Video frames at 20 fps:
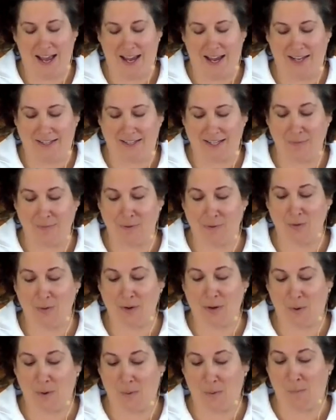and keep
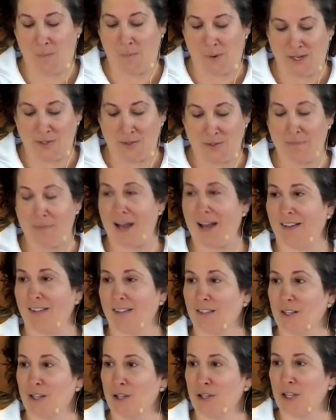doing what we do
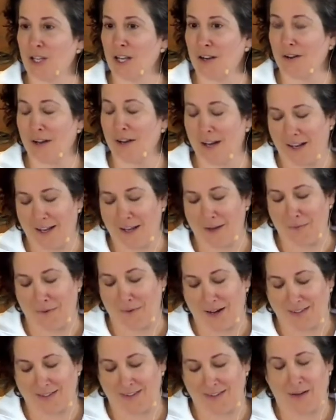best, sharing and
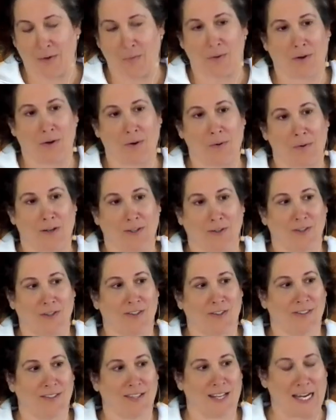wrestling with our
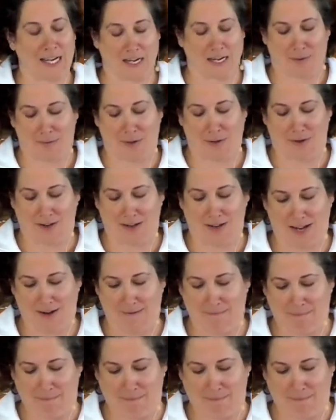questions in community.